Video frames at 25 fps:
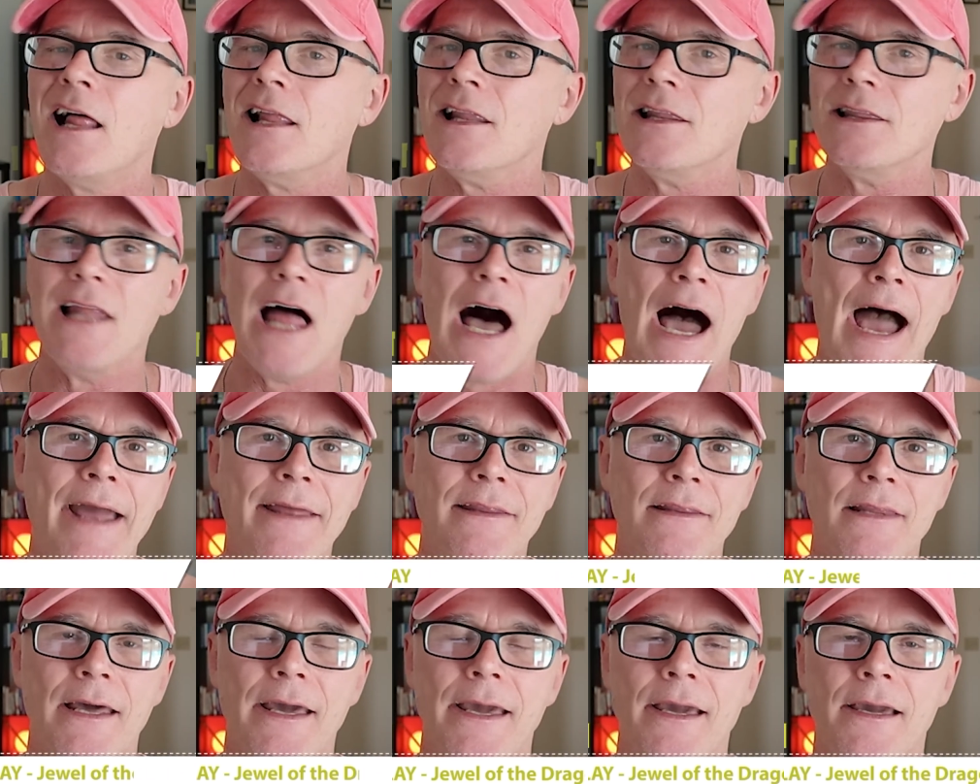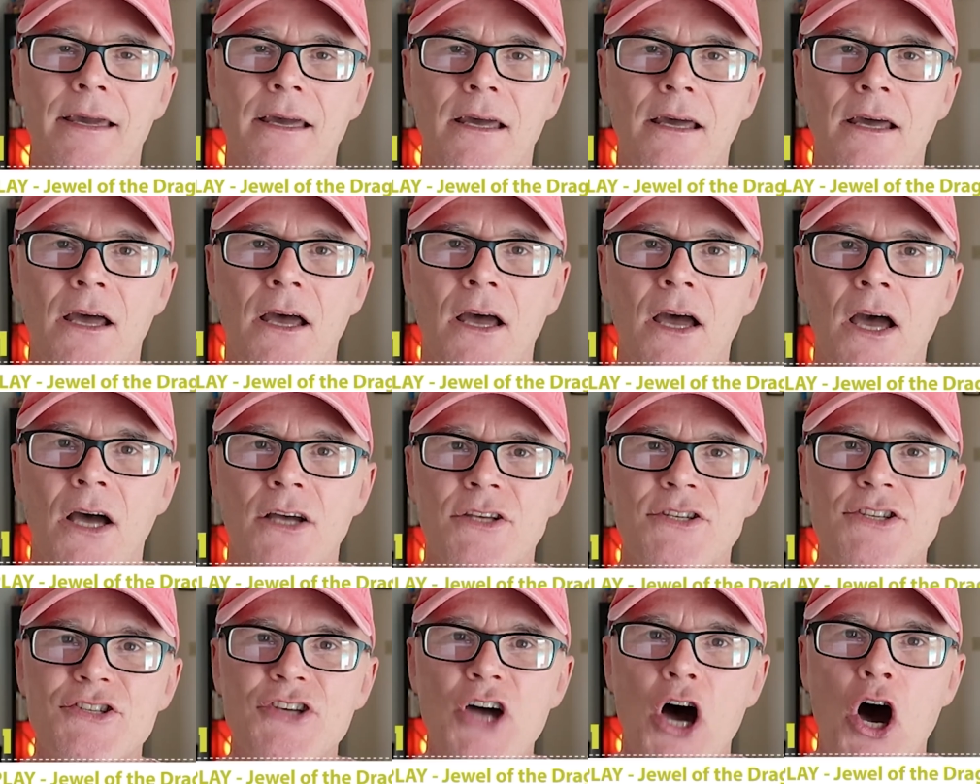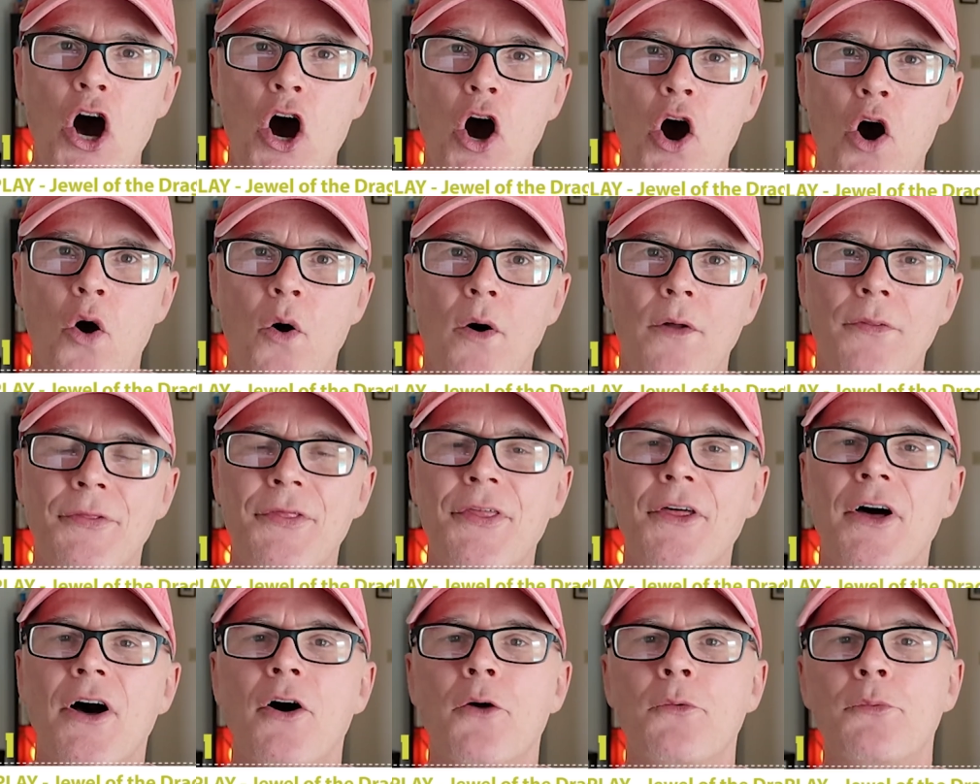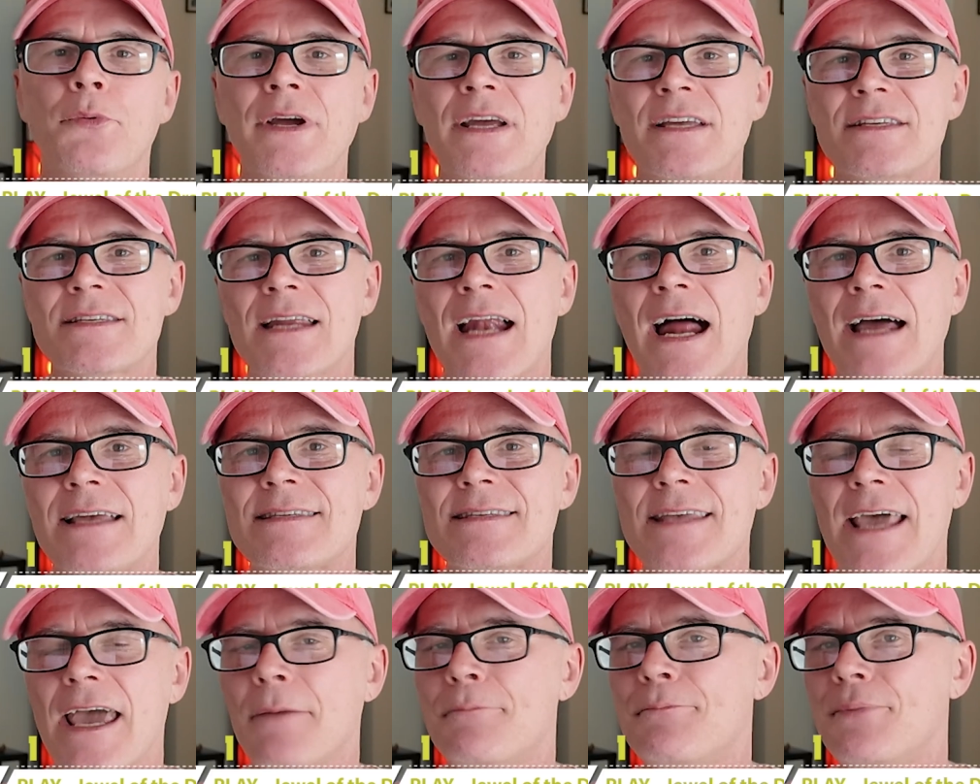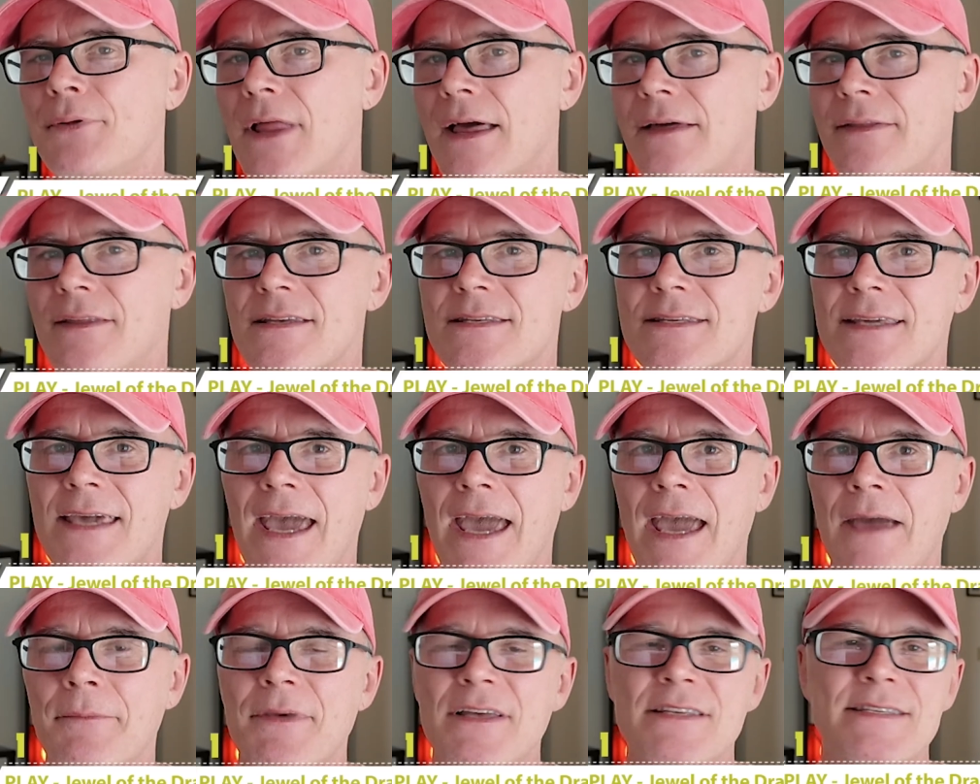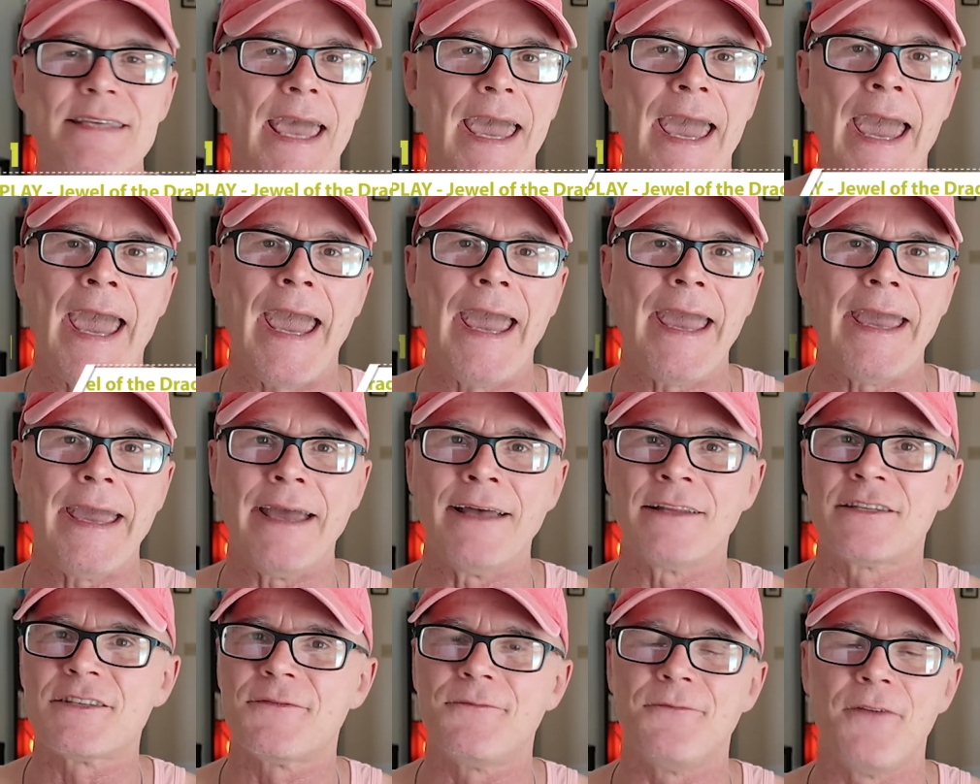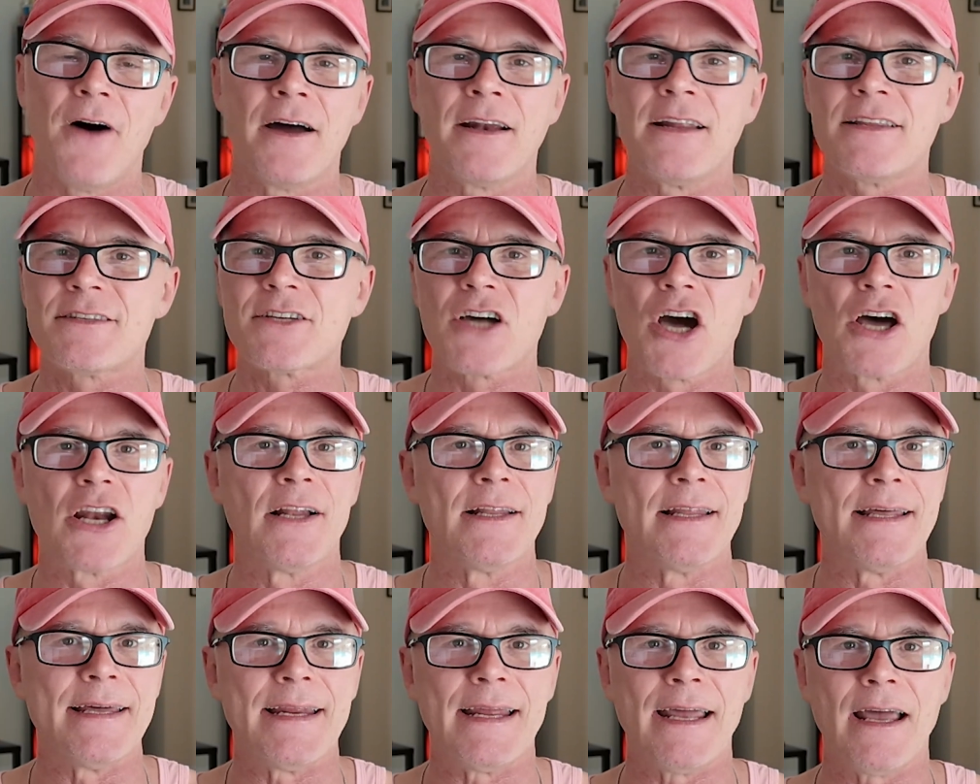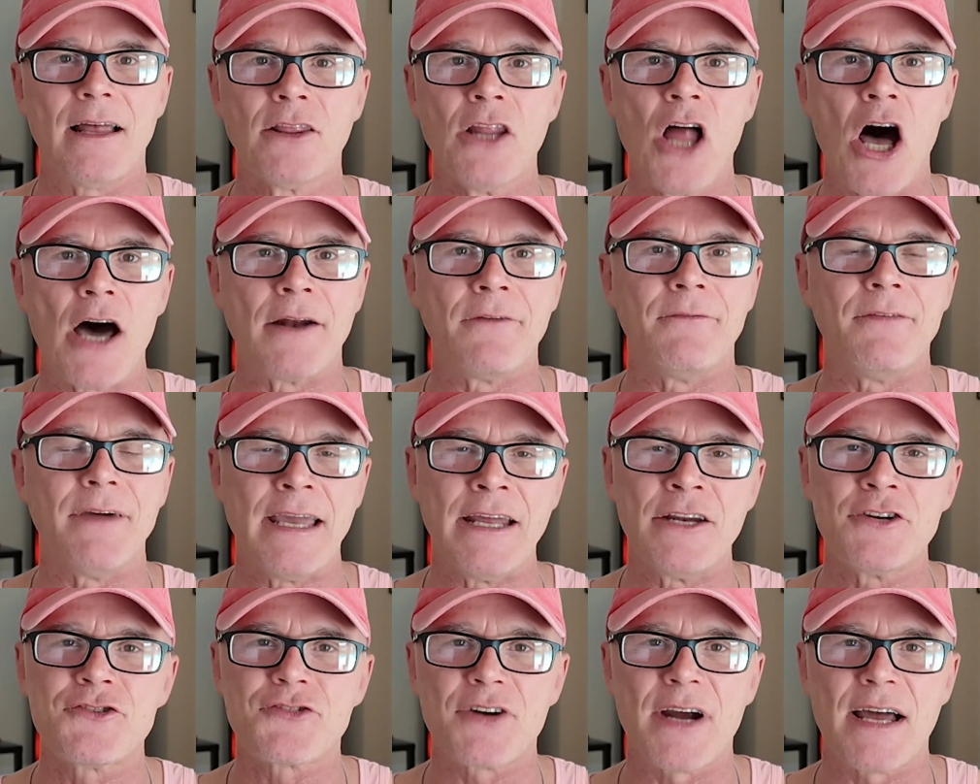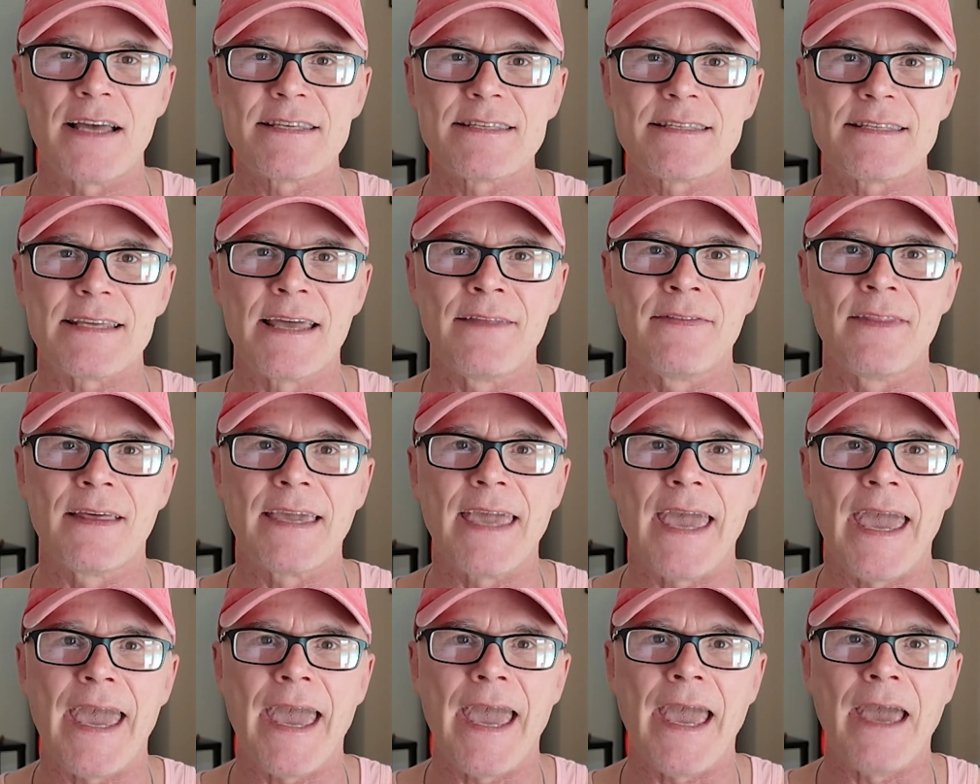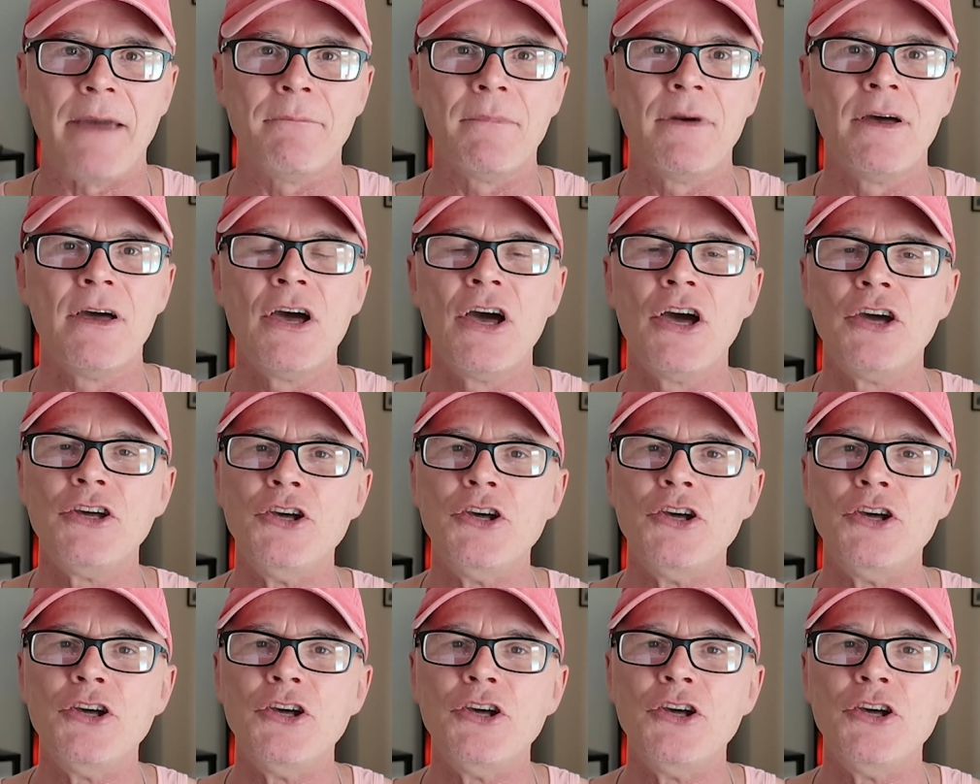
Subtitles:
Lion Link. So the reason I say play this game is it's fun. It's got a lot of interest in the game.